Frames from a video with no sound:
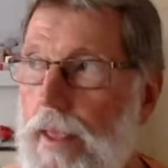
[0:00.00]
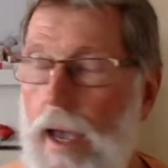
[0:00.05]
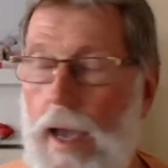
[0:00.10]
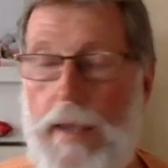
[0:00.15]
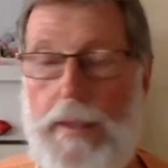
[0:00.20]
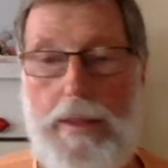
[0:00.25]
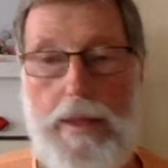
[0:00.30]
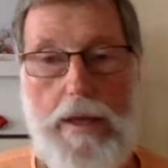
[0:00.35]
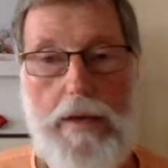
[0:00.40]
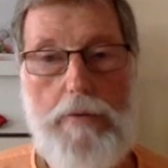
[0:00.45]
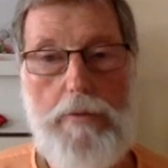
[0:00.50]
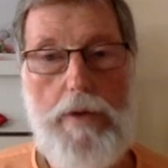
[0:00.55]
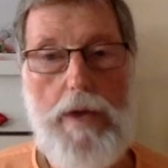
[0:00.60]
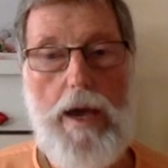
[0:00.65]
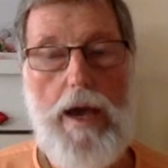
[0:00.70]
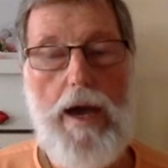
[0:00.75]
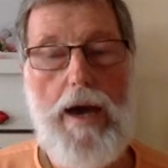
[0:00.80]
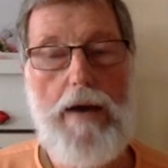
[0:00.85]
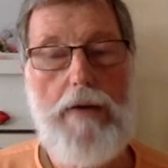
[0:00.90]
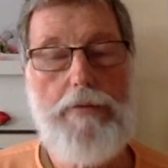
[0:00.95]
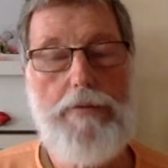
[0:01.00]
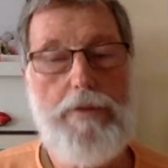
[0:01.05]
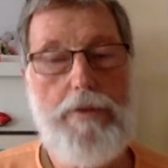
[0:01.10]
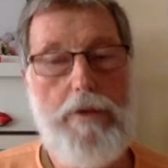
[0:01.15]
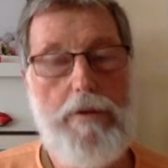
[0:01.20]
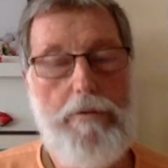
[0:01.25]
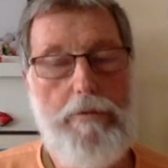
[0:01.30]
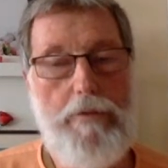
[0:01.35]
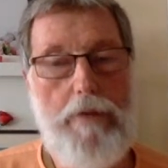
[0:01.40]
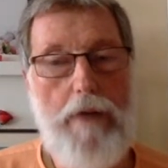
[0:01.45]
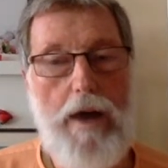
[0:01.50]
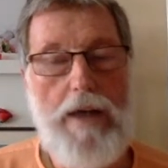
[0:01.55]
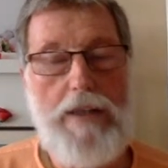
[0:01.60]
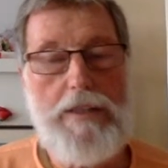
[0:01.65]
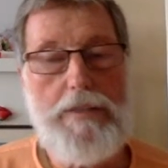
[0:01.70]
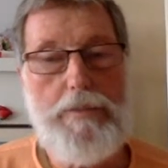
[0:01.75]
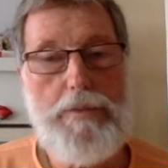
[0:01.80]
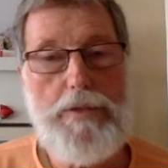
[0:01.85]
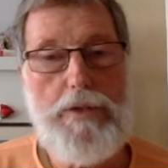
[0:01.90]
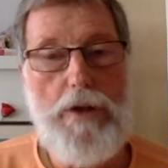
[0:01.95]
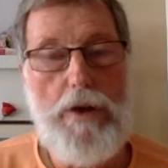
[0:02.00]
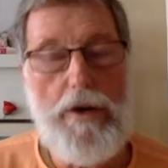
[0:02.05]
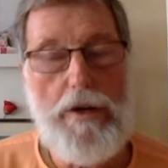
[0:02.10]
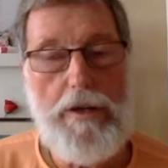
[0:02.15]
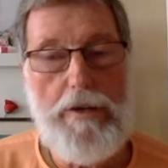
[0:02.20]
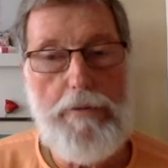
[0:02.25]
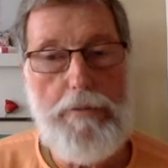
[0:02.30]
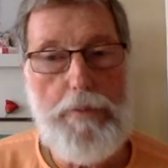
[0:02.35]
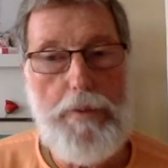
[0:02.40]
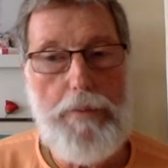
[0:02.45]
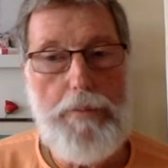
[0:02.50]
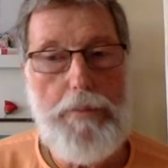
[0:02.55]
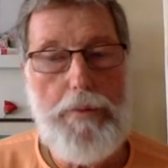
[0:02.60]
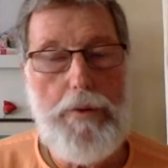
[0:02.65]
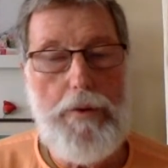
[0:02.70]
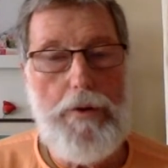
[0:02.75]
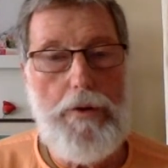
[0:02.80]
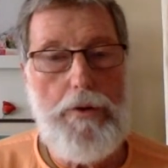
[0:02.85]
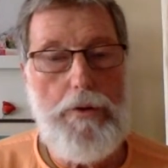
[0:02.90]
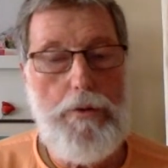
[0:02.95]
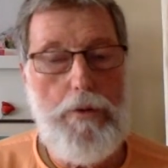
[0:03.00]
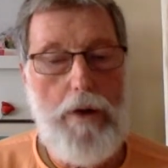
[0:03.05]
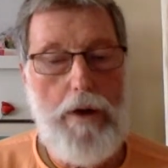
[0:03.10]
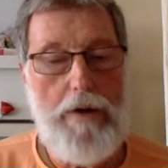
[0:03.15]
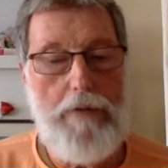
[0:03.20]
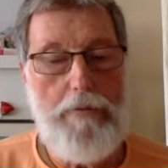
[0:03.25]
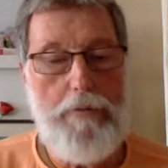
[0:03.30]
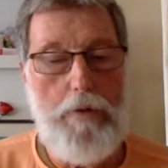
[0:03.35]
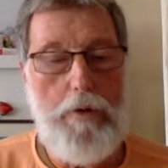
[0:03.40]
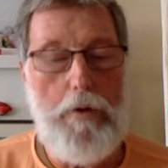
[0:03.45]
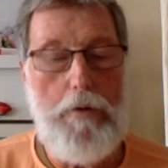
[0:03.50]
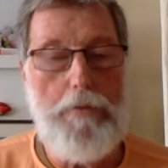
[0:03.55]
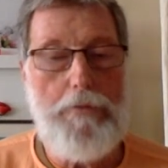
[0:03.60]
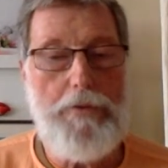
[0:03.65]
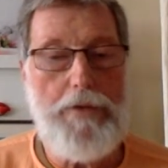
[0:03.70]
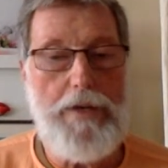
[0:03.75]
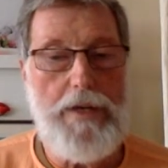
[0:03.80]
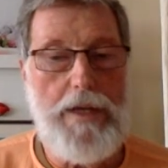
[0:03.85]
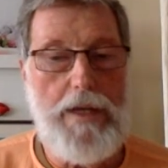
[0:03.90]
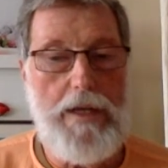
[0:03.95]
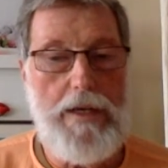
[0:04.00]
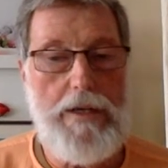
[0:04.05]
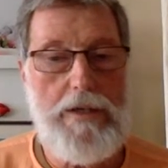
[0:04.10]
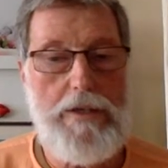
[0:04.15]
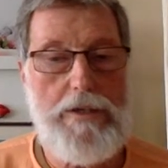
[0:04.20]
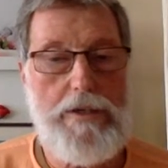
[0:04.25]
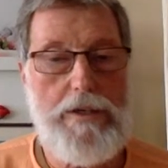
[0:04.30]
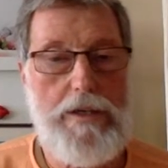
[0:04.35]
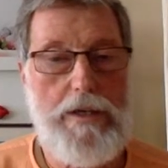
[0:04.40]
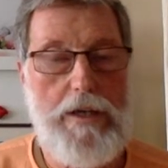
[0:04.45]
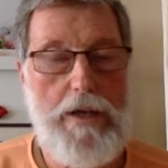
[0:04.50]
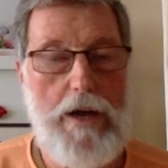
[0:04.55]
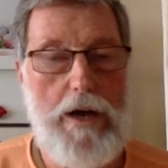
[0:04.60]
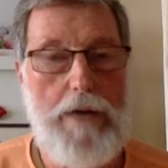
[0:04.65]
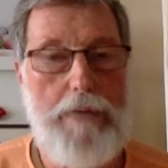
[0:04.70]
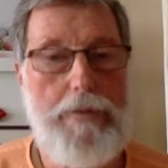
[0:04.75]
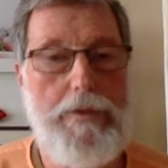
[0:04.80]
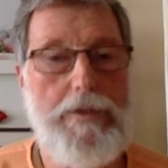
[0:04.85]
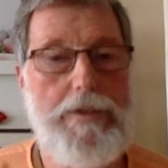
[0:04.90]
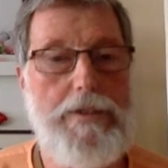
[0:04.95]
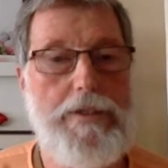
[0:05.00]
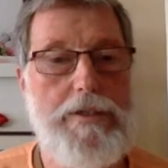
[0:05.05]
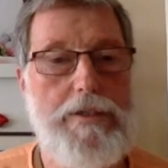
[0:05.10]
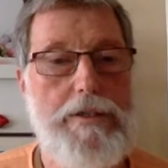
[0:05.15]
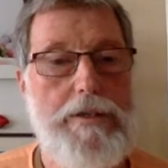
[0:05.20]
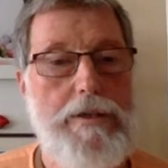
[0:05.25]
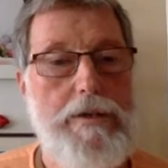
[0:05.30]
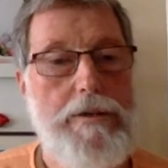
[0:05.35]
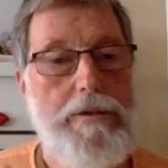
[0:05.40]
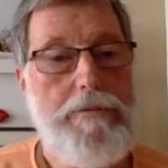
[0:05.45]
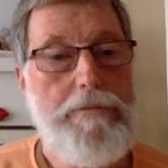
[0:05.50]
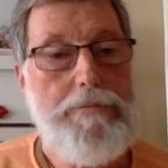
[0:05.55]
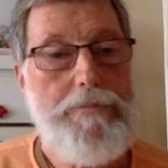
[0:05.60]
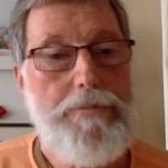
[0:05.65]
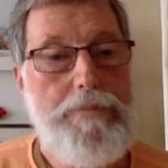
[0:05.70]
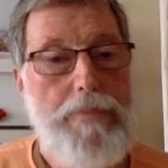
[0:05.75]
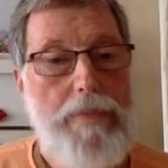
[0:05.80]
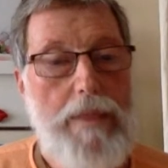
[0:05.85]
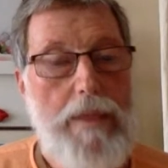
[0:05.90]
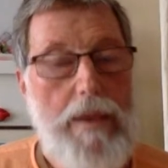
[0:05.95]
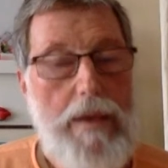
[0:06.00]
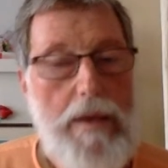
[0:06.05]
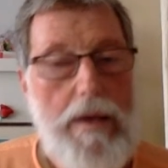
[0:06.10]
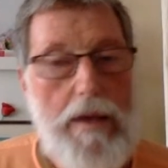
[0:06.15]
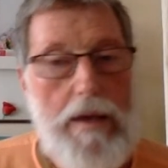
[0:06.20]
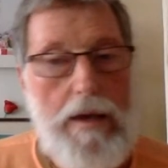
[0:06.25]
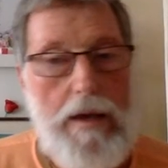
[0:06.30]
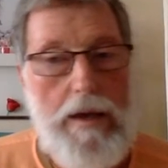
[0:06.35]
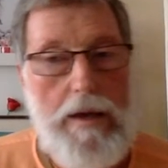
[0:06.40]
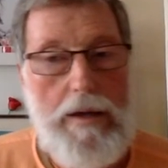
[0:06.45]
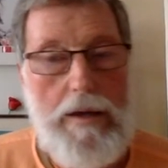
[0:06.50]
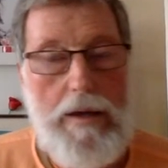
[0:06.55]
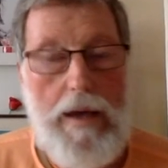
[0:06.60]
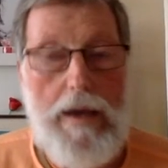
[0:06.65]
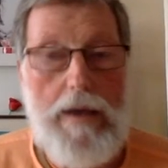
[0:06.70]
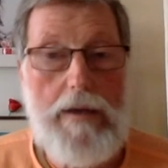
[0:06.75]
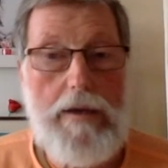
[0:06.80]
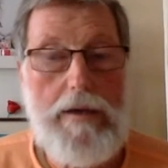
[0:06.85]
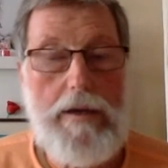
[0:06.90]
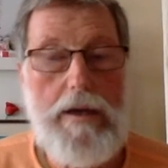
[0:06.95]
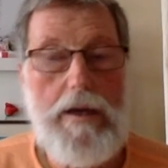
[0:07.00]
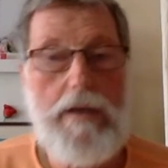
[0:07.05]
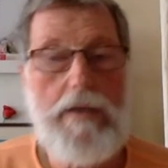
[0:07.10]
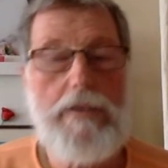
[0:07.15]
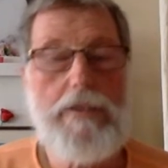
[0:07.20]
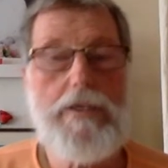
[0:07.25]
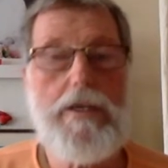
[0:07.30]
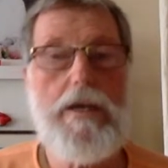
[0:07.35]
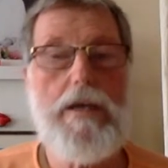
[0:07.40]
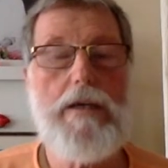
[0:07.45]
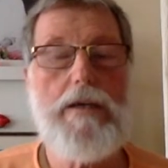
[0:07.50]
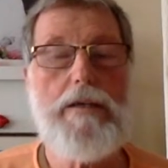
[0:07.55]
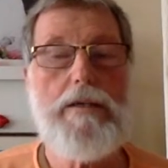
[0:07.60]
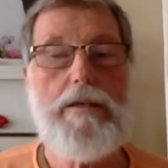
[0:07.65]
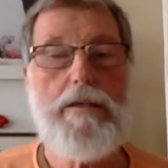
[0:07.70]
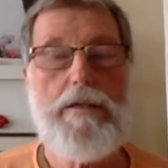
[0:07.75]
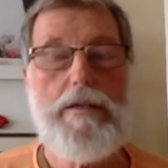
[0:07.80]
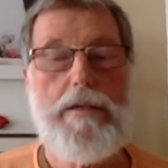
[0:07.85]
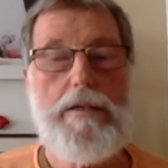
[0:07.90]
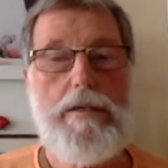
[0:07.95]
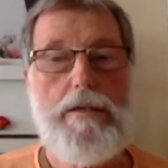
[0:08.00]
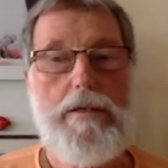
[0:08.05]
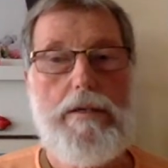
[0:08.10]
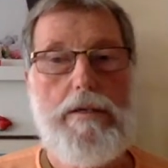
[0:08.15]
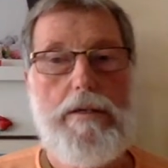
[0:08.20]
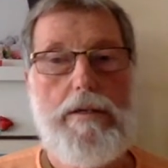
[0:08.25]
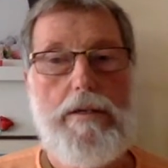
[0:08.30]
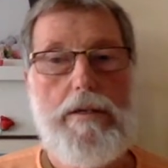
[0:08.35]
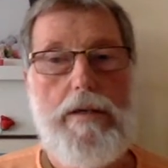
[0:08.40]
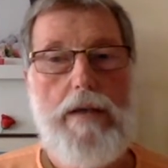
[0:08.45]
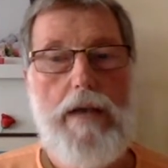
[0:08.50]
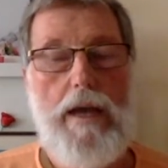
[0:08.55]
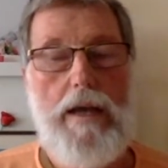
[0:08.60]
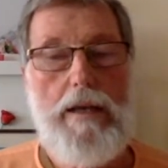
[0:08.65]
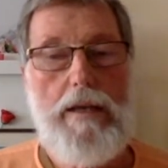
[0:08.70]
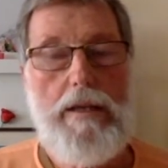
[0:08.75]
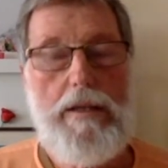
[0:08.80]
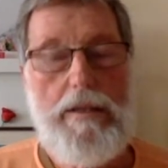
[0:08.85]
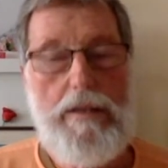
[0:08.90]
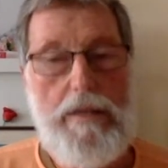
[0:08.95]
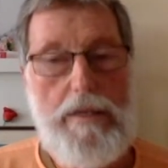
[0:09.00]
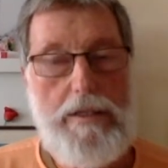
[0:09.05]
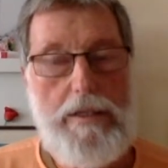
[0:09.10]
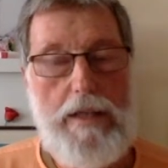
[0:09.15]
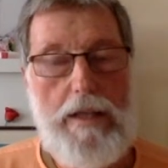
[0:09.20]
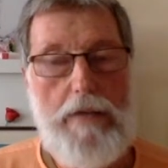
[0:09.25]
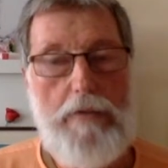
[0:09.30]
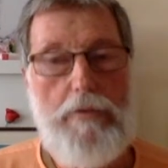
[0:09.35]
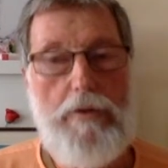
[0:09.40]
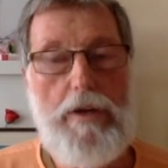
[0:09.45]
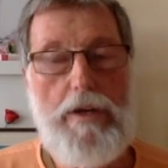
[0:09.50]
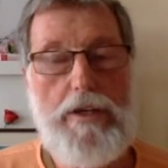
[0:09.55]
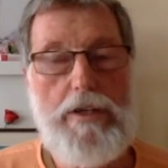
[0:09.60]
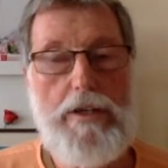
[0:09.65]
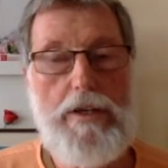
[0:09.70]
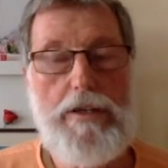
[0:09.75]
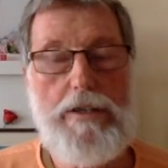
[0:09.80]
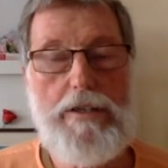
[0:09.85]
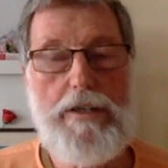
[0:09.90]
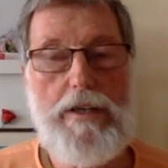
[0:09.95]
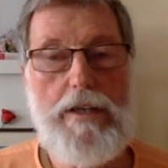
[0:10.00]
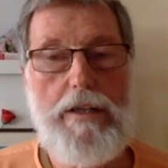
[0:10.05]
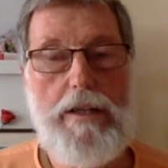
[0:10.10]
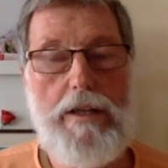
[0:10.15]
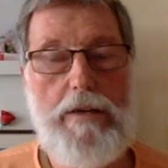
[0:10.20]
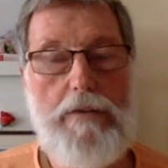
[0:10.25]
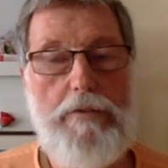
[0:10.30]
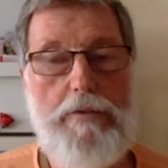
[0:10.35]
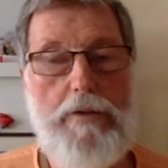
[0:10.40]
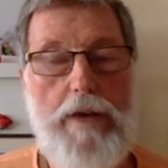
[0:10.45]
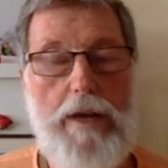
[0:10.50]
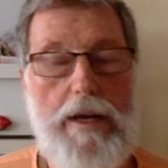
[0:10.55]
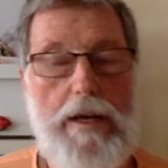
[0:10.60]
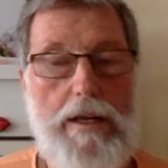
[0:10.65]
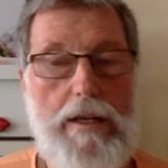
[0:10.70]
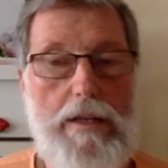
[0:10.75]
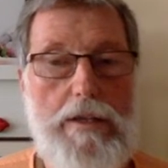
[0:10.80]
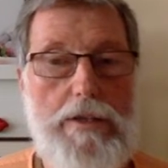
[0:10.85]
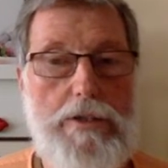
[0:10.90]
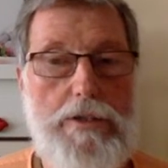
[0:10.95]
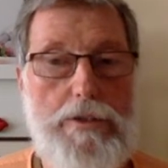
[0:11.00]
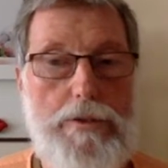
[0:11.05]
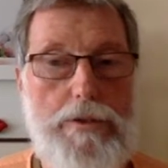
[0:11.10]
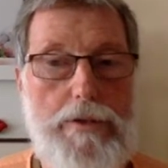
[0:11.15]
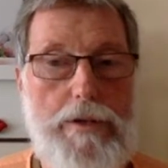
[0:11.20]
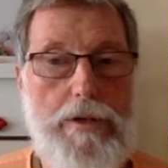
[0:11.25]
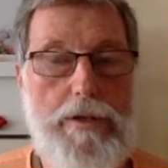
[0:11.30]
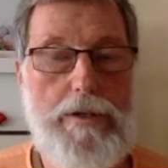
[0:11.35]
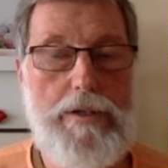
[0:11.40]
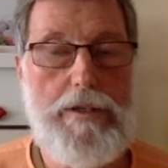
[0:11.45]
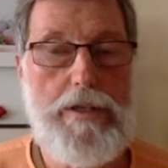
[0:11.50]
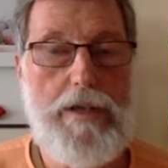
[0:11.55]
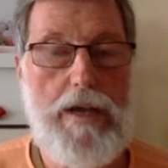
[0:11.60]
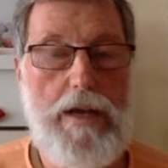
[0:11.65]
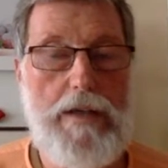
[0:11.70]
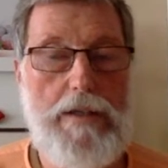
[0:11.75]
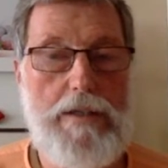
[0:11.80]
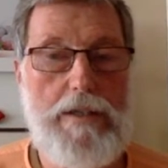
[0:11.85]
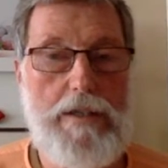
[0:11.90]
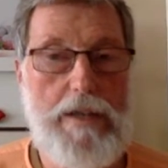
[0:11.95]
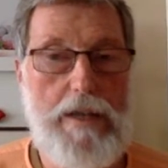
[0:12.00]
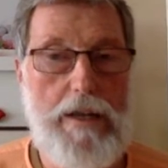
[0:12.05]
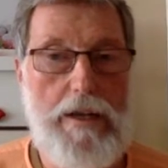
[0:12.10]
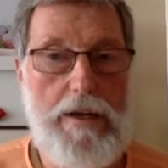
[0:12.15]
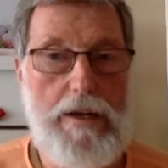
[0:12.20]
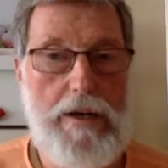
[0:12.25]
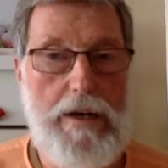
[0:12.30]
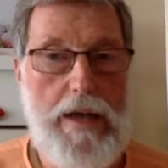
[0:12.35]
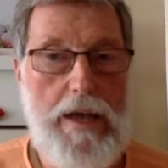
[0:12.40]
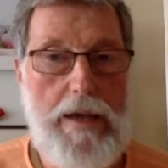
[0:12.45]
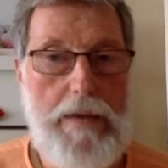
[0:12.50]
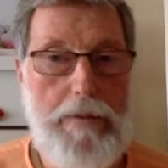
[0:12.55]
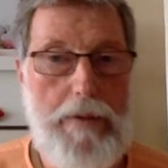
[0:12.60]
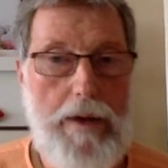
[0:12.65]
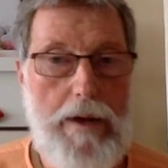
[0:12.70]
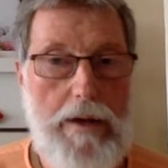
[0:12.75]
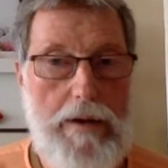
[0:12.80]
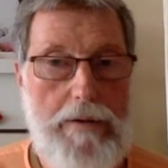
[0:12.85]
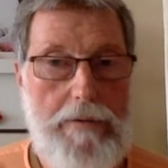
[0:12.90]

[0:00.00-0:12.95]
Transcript: And then we have the vast majority of people who are involved in industry, commerce, and agriculture. And these are the Vaishyas. And then finally, the Shudras, the unskilled labor.